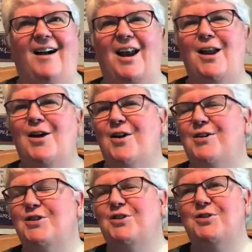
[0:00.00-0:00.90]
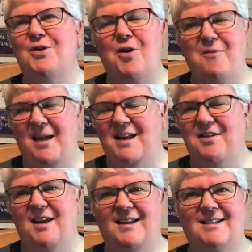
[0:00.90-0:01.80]
I learned so many
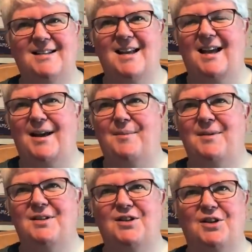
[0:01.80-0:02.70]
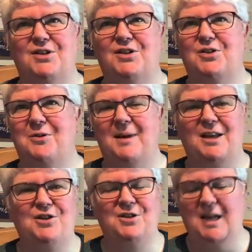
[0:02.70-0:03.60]
things, just so many
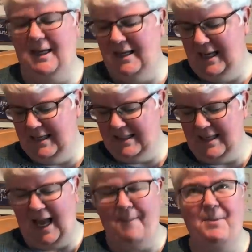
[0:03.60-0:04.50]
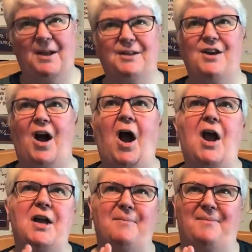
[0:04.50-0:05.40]
new techniques. But now
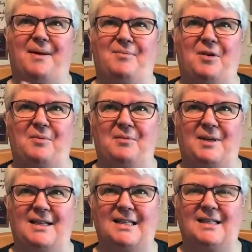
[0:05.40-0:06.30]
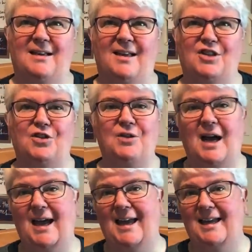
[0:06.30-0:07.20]
my problem is, do
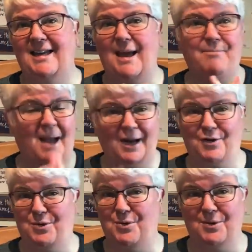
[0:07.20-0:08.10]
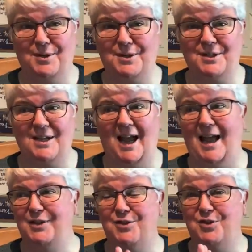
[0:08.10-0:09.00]
I get back on the horse
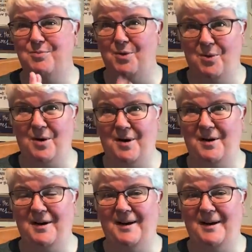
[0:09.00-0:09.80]
and do more